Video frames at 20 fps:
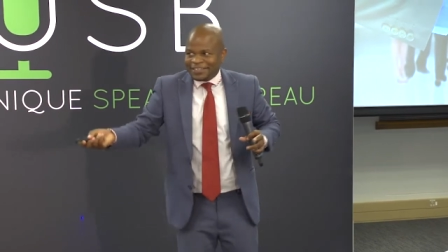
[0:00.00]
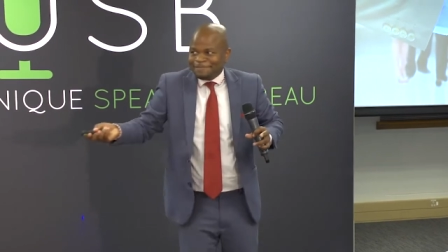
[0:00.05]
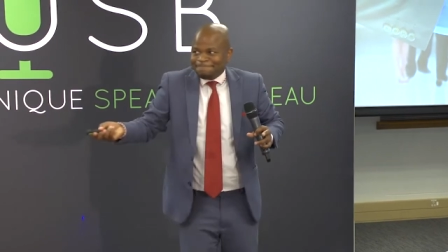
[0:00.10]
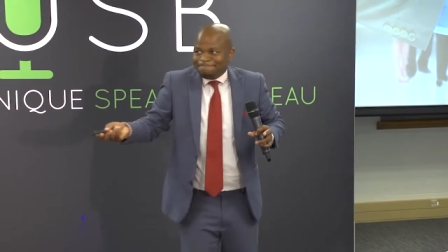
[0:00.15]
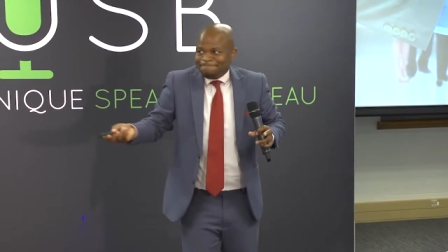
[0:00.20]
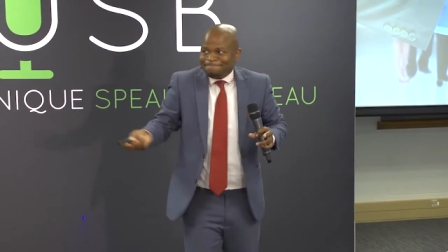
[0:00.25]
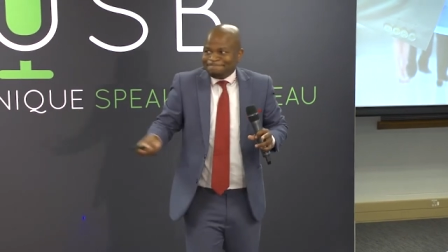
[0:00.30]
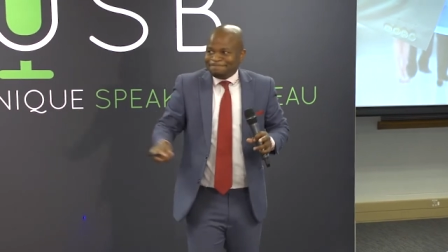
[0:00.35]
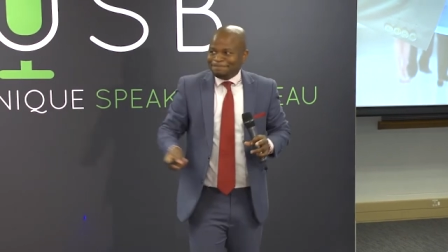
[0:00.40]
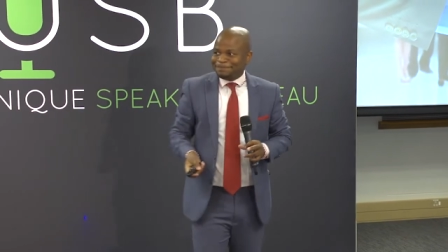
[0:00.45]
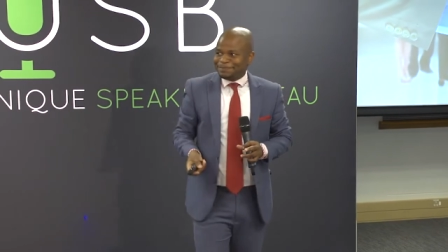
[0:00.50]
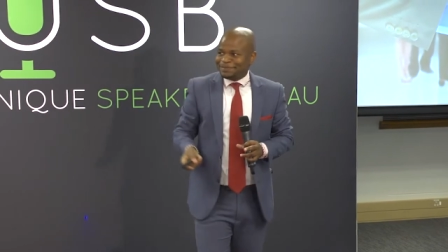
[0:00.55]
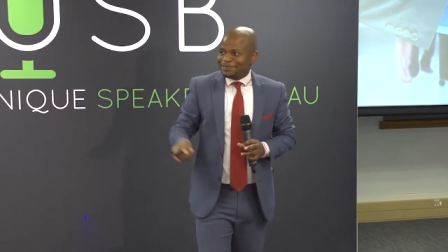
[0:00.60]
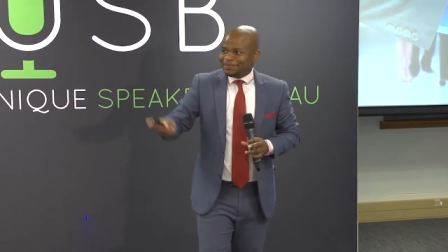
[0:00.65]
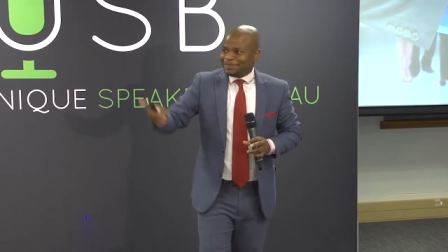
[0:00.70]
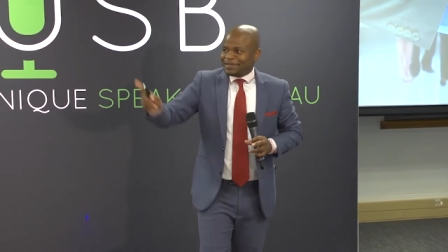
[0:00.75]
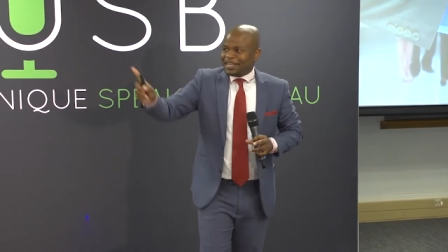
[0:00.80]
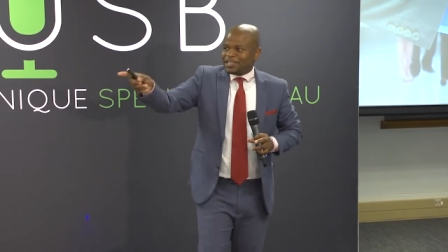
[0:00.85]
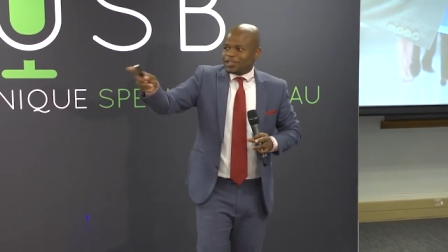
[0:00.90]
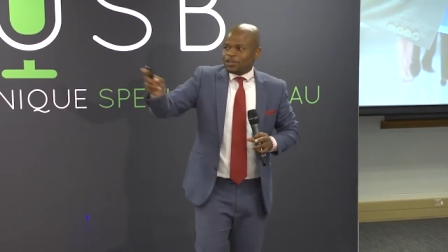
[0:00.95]

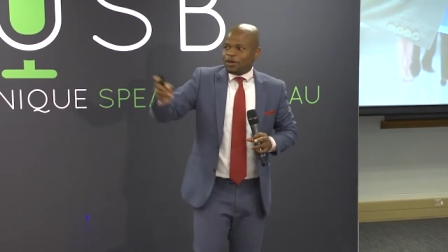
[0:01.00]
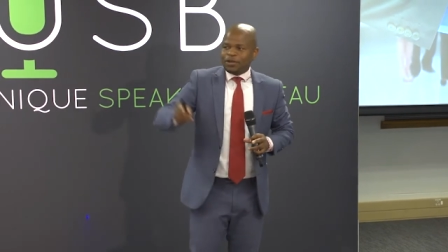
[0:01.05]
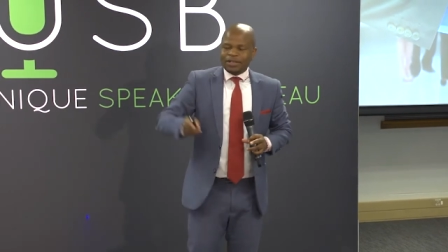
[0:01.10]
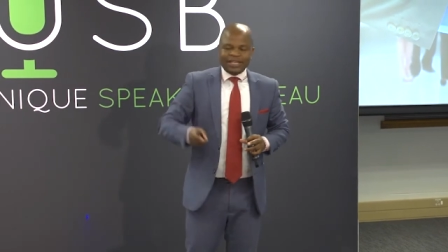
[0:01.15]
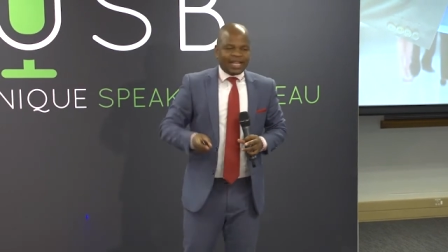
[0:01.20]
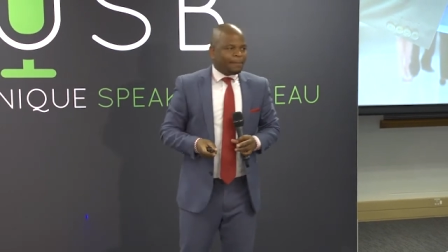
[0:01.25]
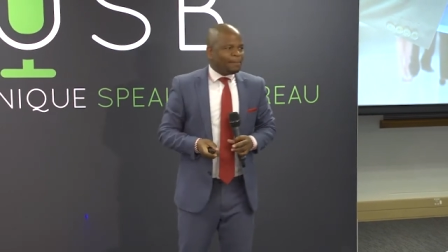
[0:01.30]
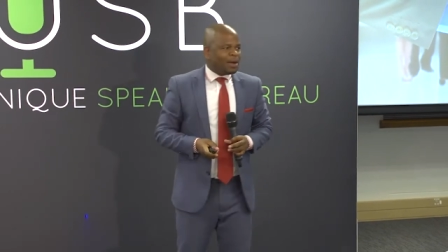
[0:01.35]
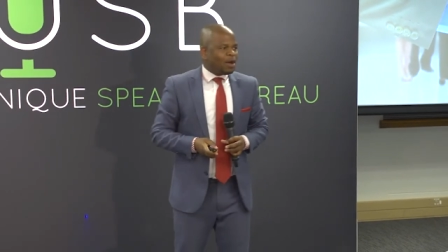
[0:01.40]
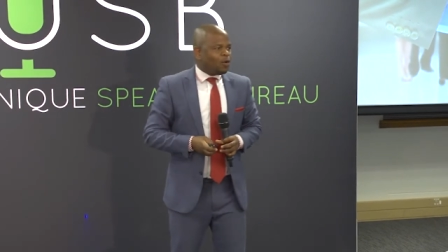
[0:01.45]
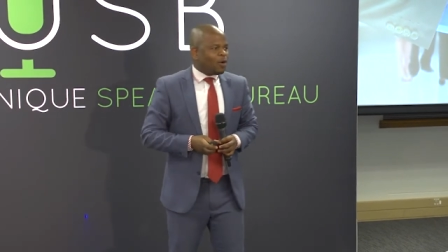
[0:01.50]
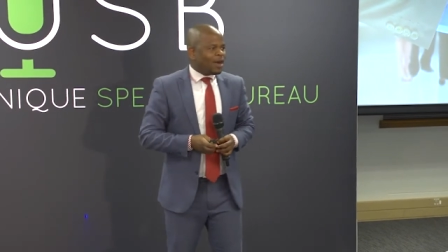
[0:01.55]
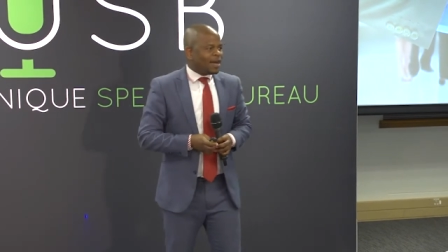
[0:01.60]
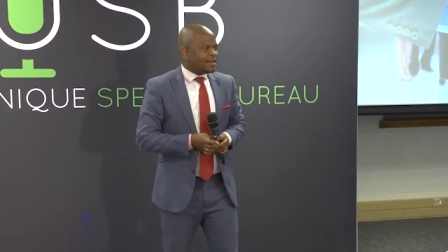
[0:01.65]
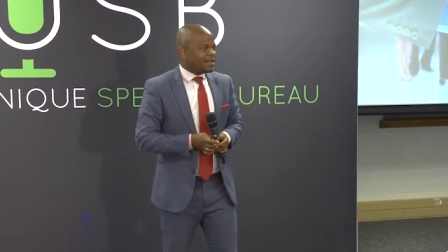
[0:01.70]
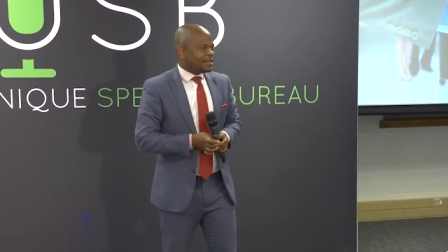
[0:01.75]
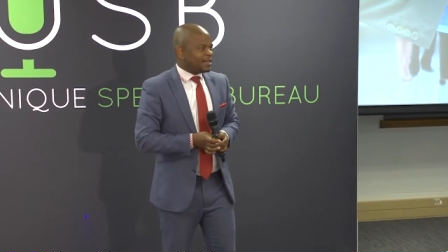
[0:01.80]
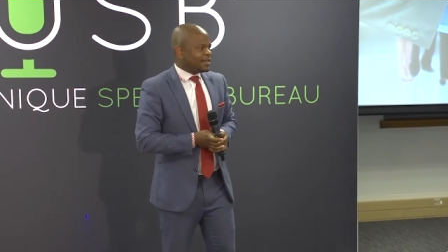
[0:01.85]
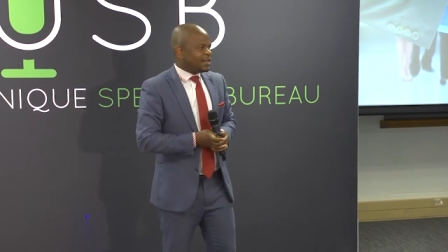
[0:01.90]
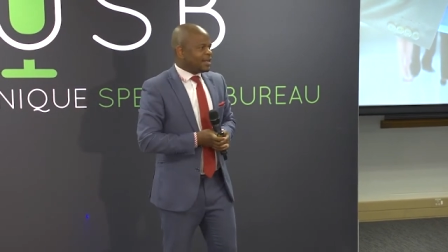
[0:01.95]
So number
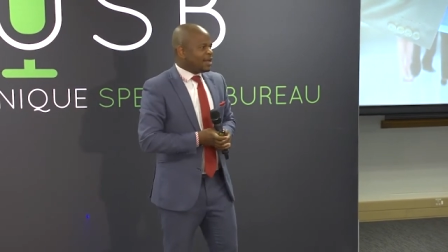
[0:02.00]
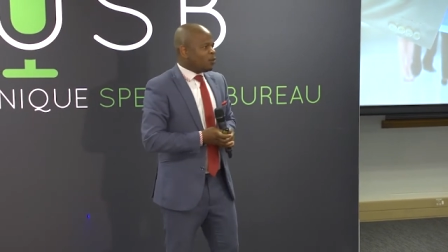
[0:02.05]
1,